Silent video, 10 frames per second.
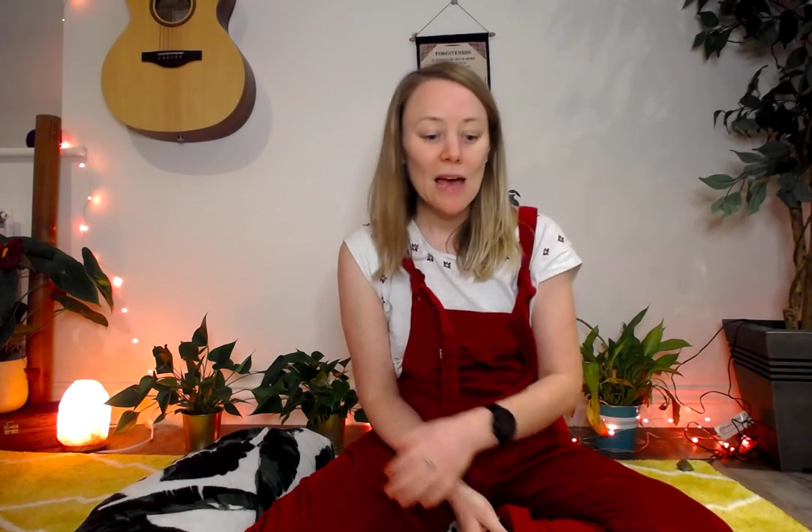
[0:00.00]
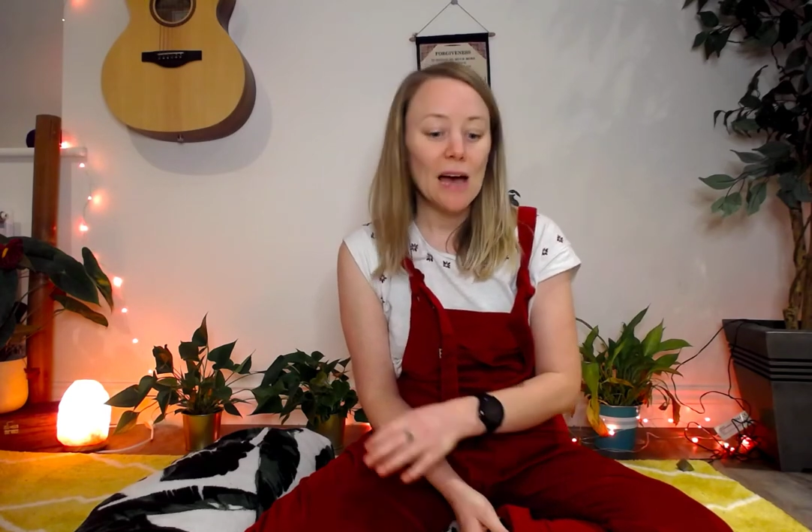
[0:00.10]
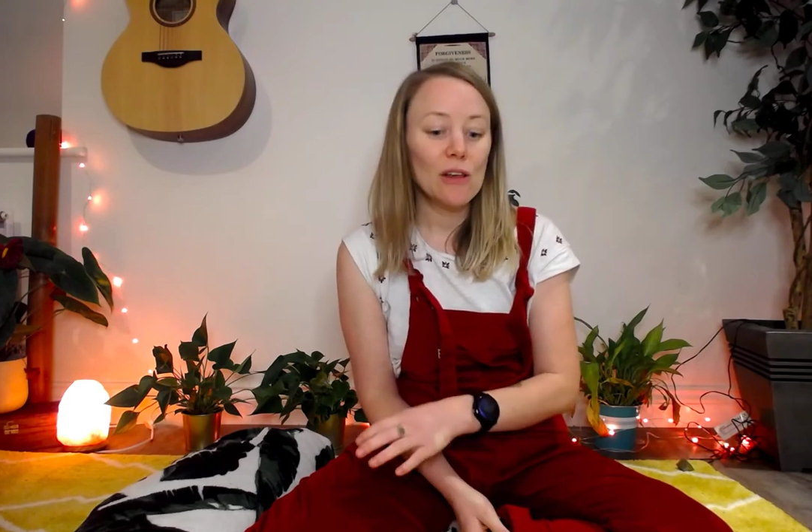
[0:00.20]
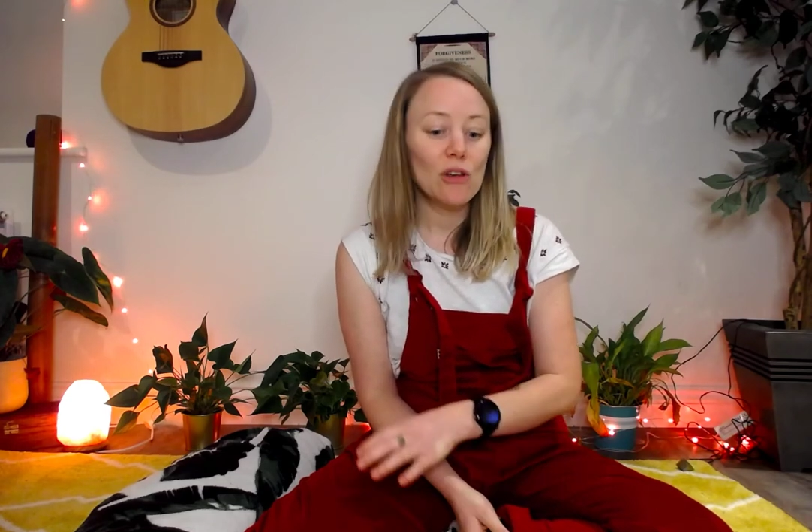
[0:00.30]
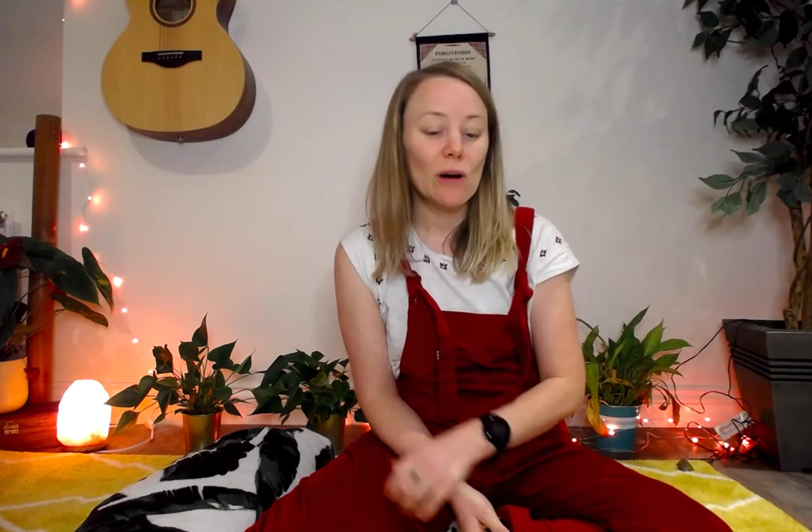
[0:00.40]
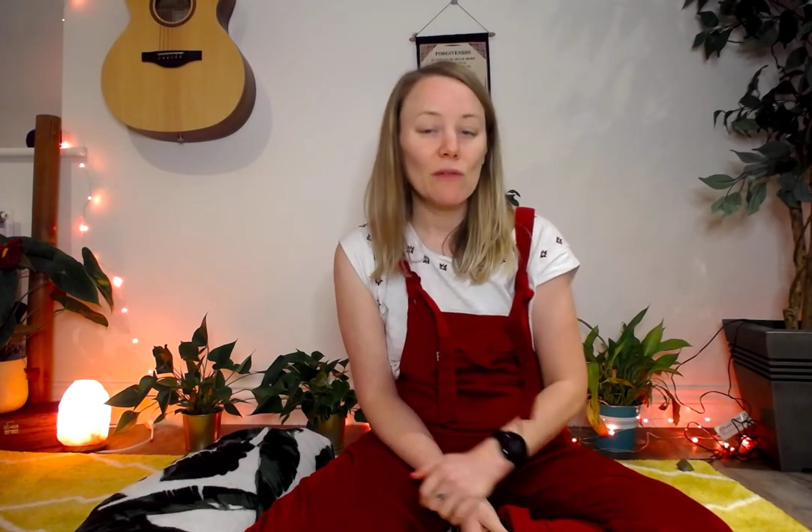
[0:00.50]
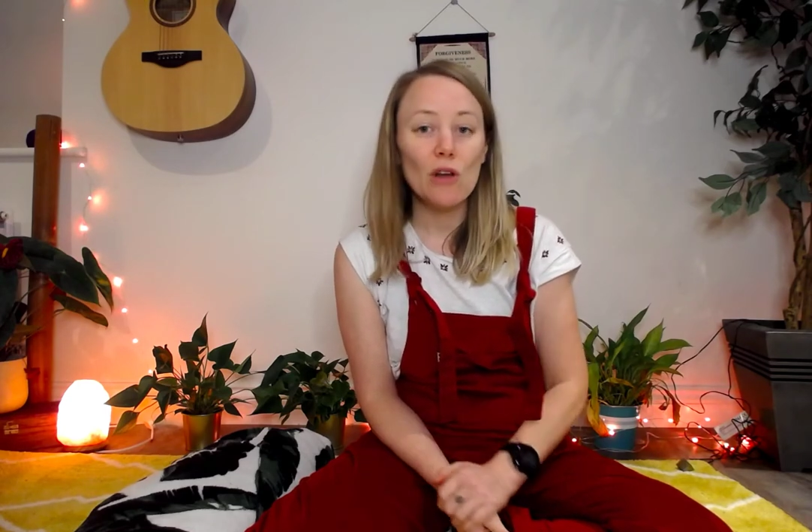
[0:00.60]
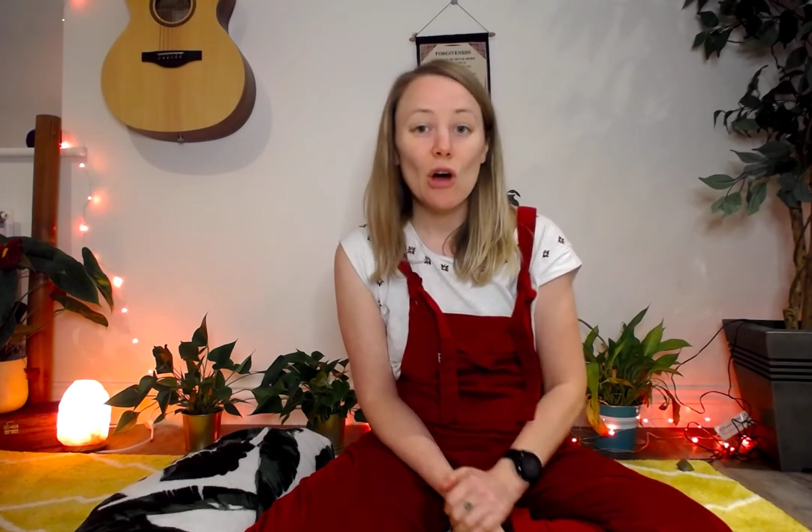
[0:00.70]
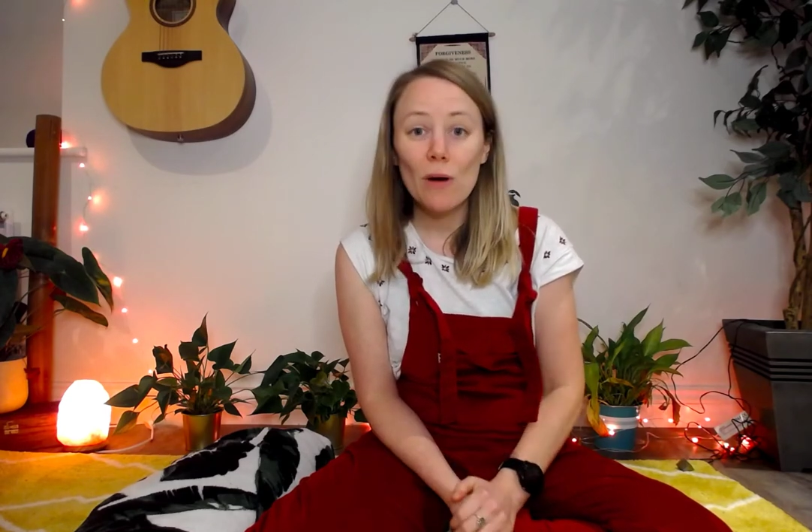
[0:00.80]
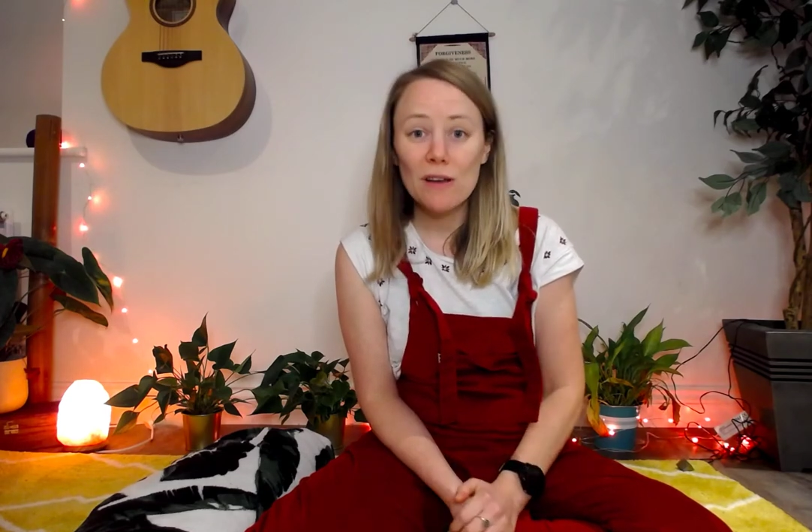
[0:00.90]
and you have
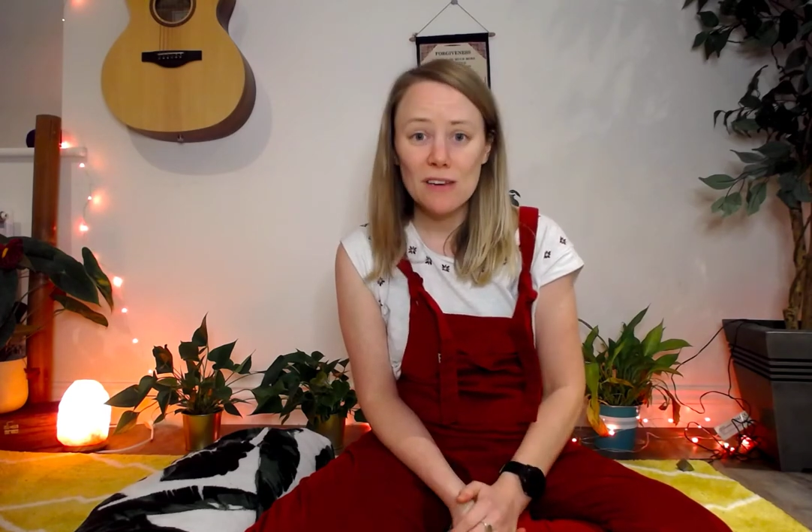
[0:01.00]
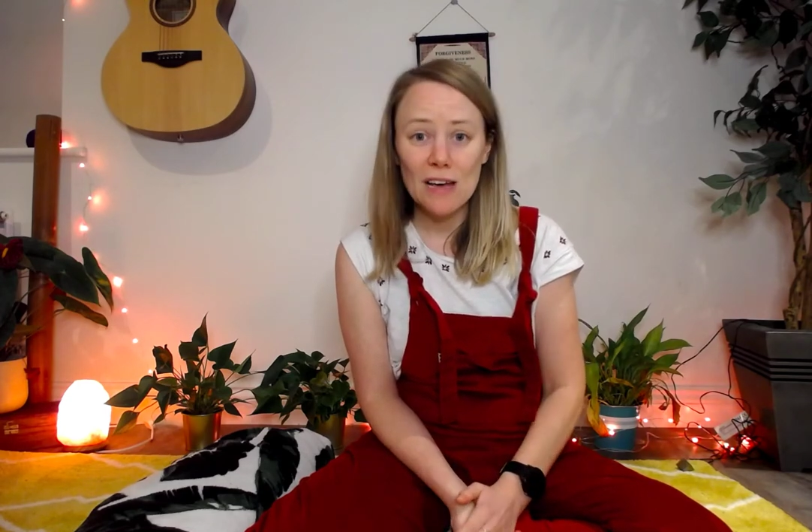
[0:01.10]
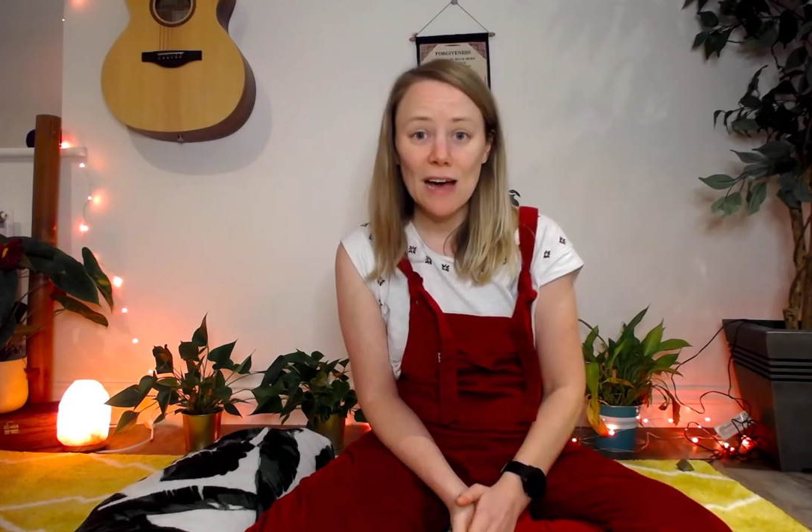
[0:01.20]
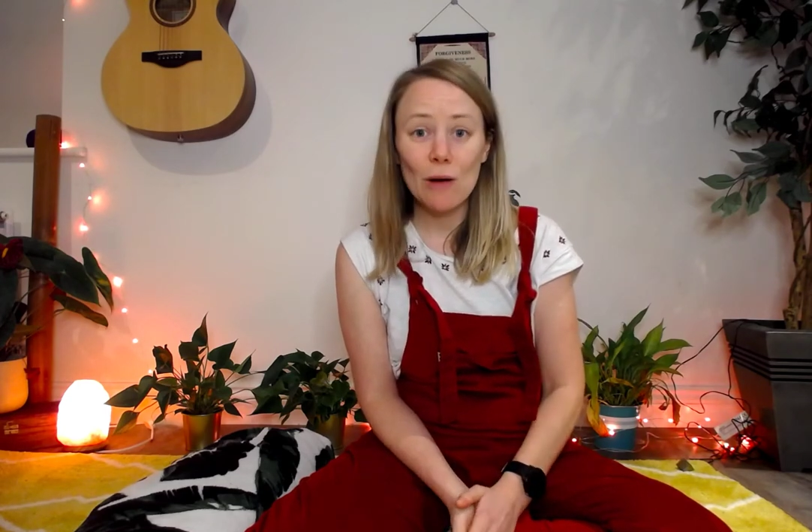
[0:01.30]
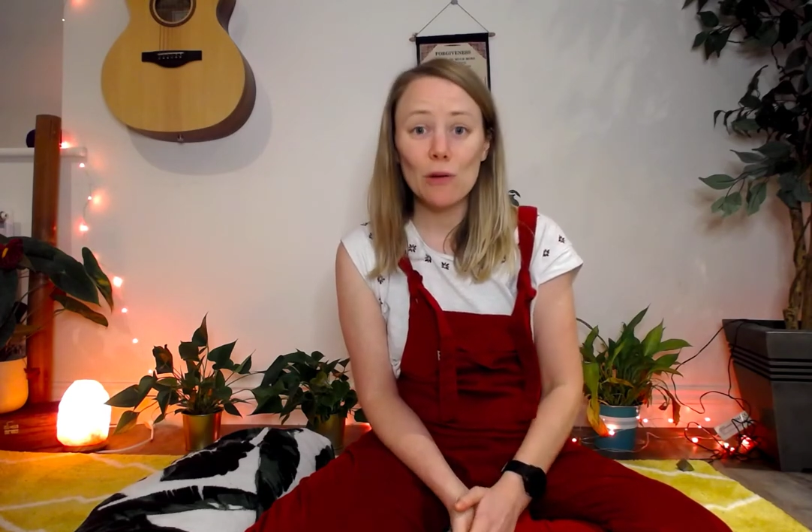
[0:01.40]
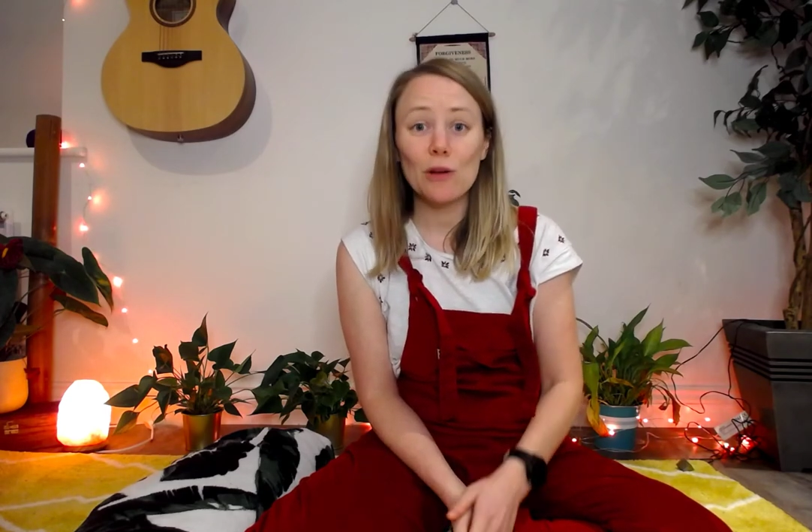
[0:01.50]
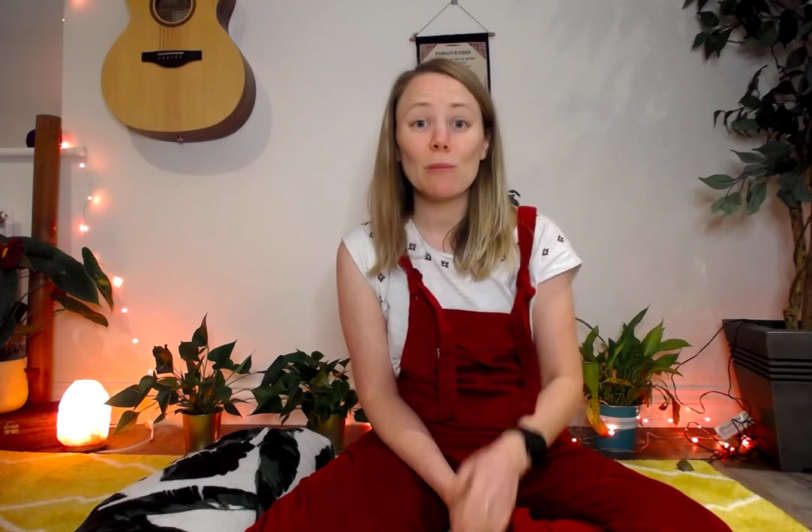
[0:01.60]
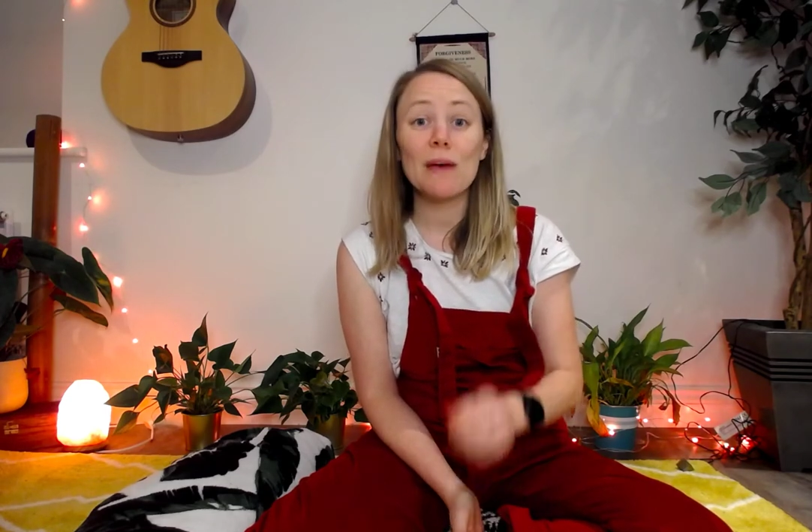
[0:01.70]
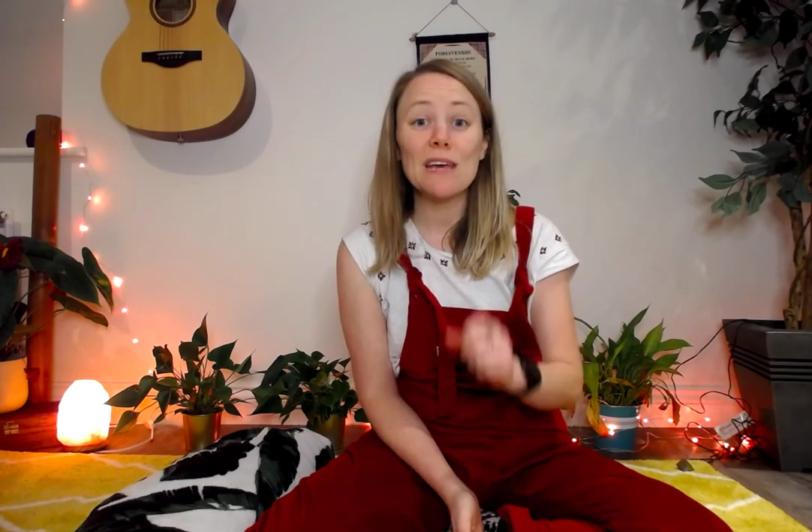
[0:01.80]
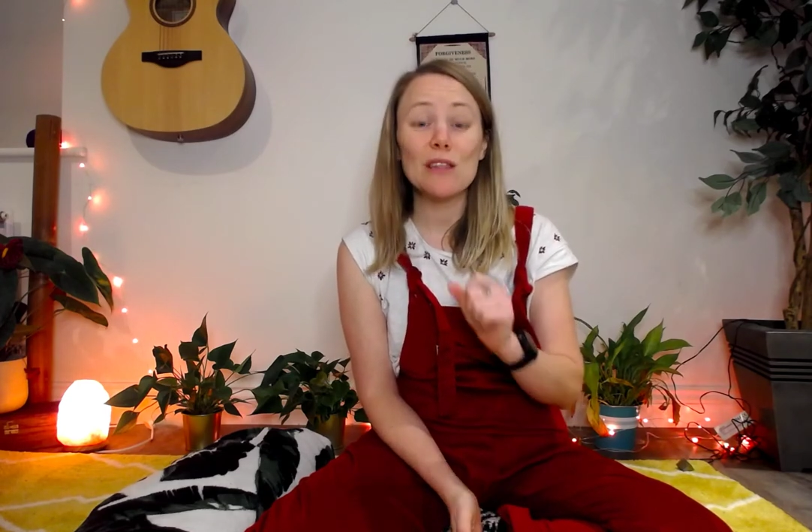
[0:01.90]
no idea how you're going to
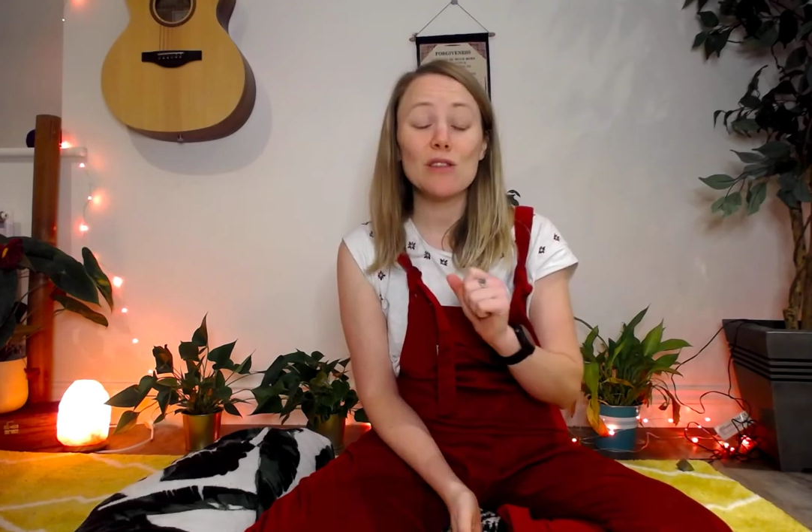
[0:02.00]
make it